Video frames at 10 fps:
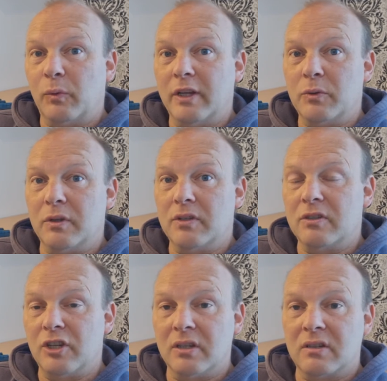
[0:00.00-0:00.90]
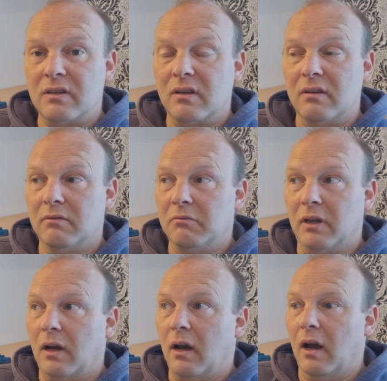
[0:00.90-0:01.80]
which was just
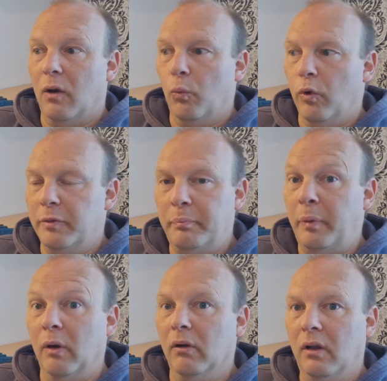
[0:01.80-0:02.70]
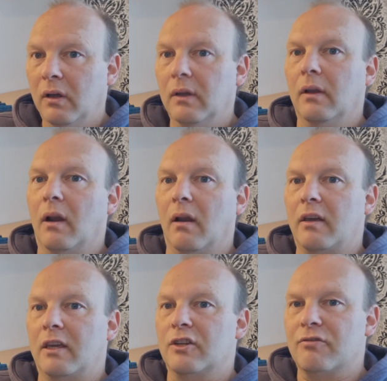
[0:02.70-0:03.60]
would pull
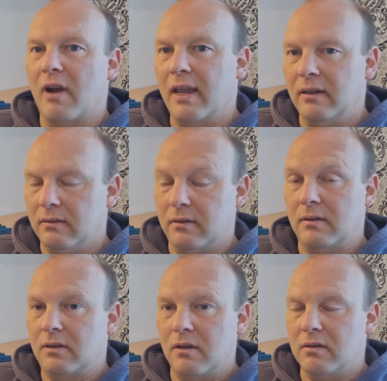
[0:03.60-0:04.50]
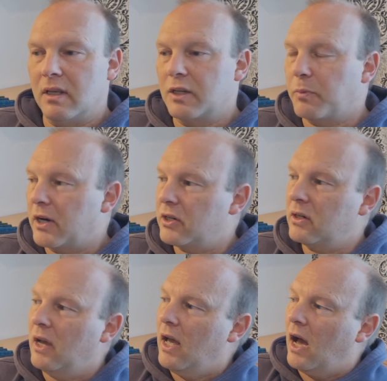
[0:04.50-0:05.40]
like a train, excuse the expression.
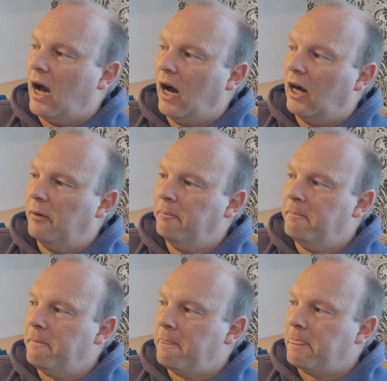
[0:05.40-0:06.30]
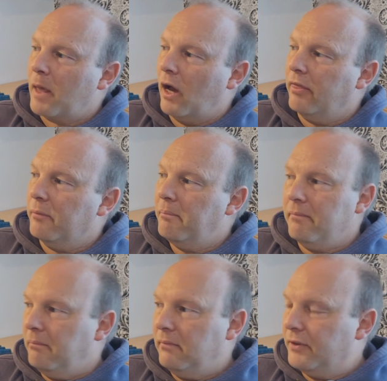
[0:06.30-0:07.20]
And
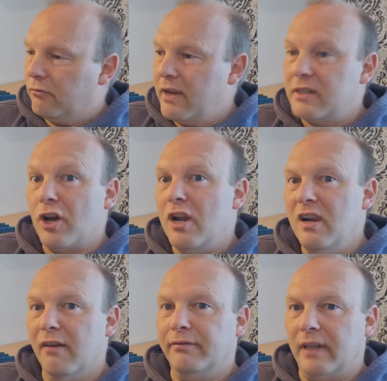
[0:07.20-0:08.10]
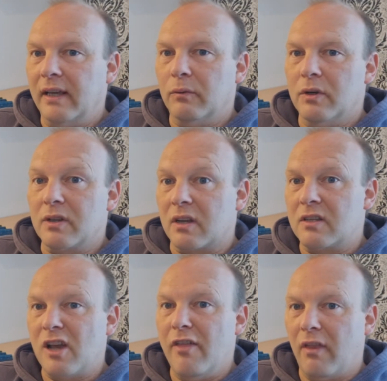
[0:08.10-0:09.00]
the reason I loved it was I could
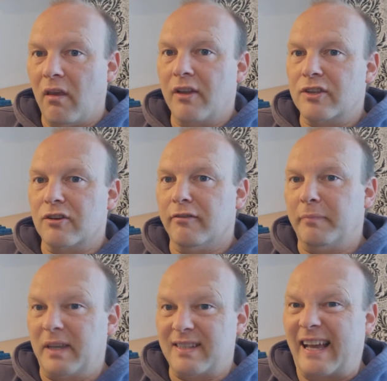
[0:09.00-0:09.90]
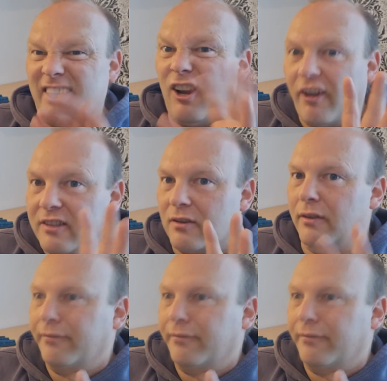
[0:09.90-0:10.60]
turn the lights off because it had lights on the